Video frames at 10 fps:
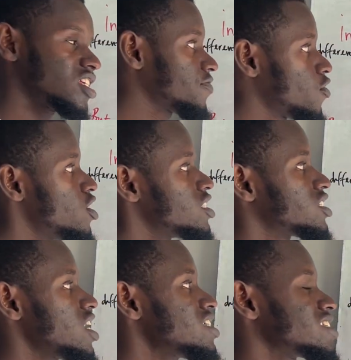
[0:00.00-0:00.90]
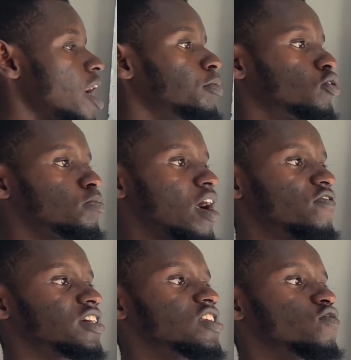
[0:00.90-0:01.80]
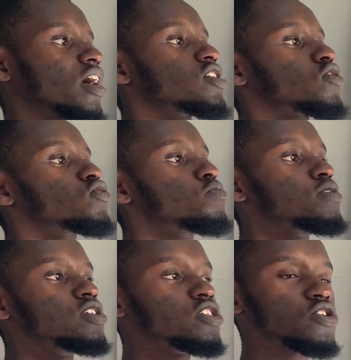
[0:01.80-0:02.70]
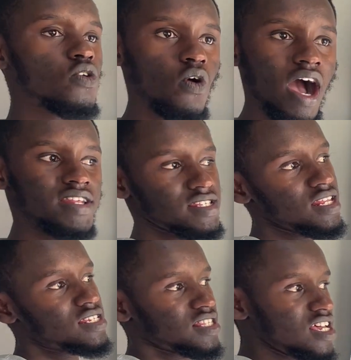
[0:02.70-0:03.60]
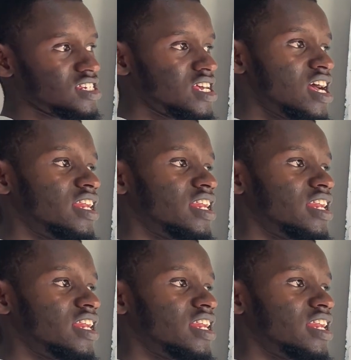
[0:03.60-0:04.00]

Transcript: Therefore, change in capital by effective worker is going to be 0 at steady state.